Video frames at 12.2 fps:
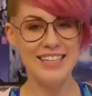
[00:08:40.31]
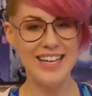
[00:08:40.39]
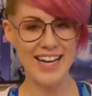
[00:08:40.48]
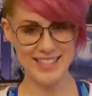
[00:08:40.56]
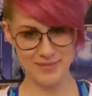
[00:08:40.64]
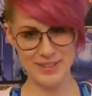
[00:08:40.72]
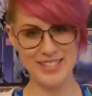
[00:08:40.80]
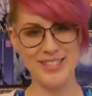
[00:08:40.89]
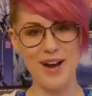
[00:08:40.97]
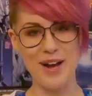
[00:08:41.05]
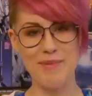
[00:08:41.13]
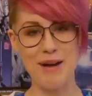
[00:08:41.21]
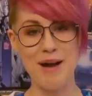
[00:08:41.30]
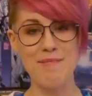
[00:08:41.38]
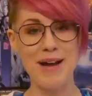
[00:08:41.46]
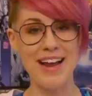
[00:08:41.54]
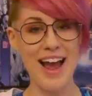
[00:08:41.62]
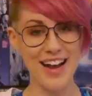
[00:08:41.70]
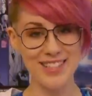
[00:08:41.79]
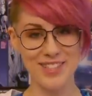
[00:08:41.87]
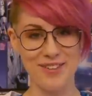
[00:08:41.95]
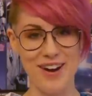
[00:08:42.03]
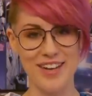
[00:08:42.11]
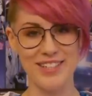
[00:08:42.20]
Next, I'm going to talk about my
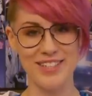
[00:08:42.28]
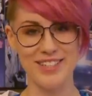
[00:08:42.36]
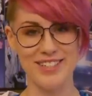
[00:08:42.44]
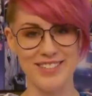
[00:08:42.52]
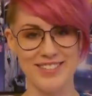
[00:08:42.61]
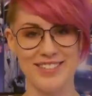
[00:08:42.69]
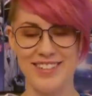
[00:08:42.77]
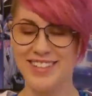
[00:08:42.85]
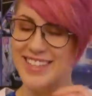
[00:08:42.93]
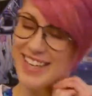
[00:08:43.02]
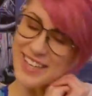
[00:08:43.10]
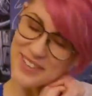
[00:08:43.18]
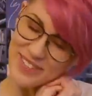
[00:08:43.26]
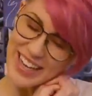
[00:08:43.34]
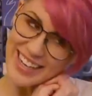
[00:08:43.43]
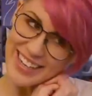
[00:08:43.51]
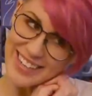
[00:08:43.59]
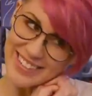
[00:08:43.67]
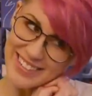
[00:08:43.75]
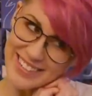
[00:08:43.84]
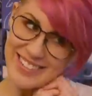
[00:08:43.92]
ex-crush, Kid Omega.